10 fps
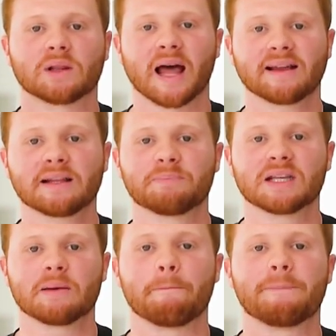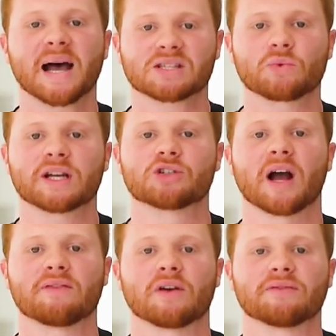Will likely be the best way to
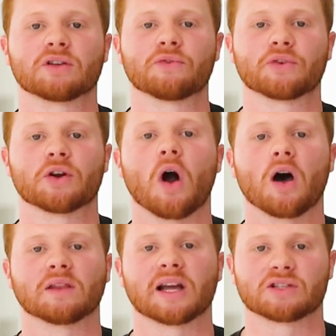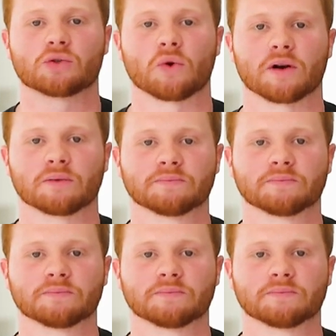drive revenue for your online store.